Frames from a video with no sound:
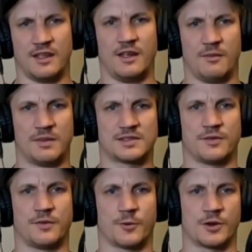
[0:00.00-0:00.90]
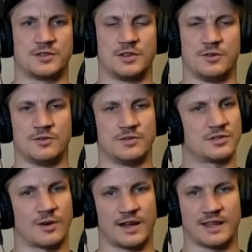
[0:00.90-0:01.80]
mental fortitude,
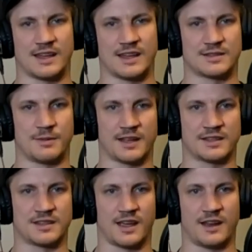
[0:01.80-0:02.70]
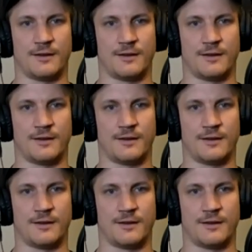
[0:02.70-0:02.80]
strength aspect side.